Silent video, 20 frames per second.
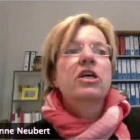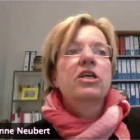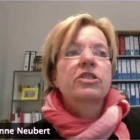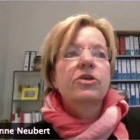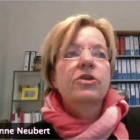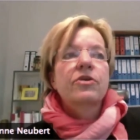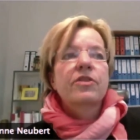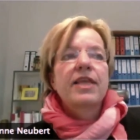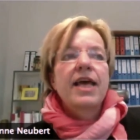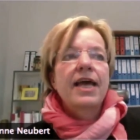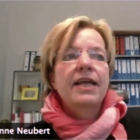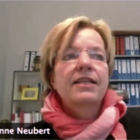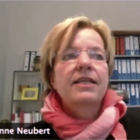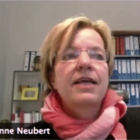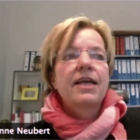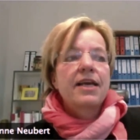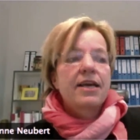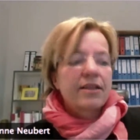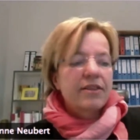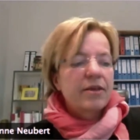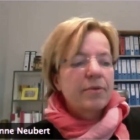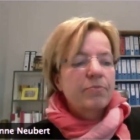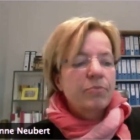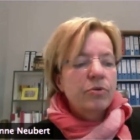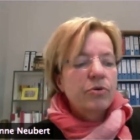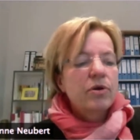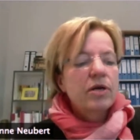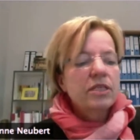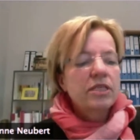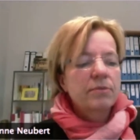so that the
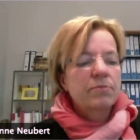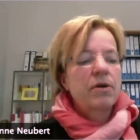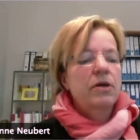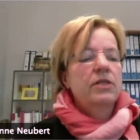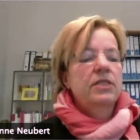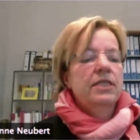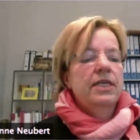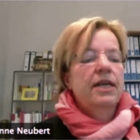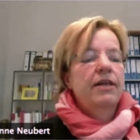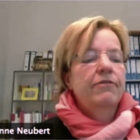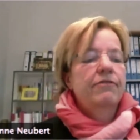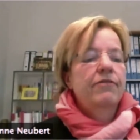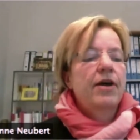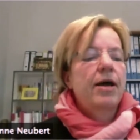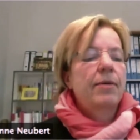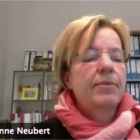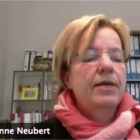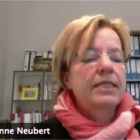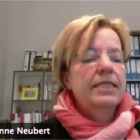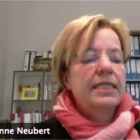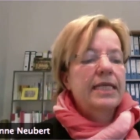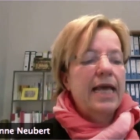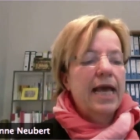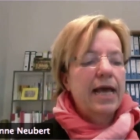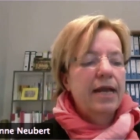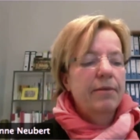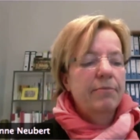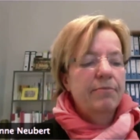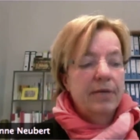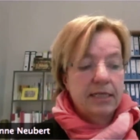poor small-scale farmers
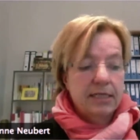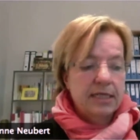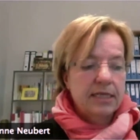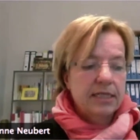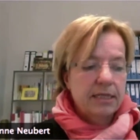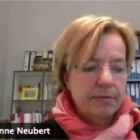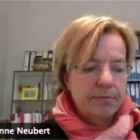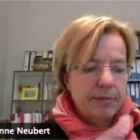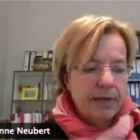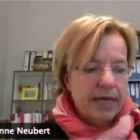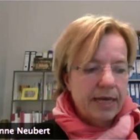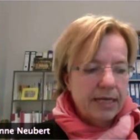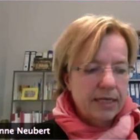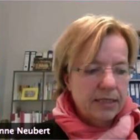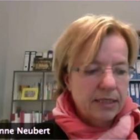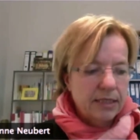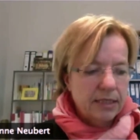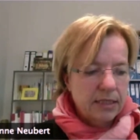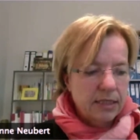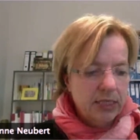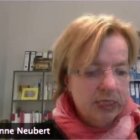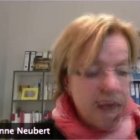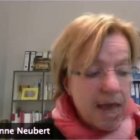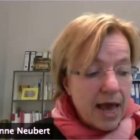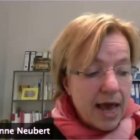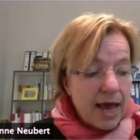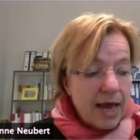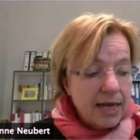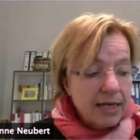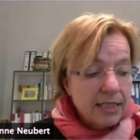can participate?
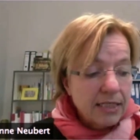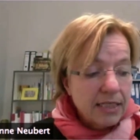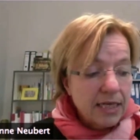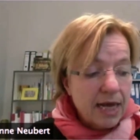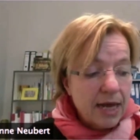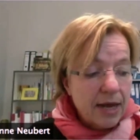And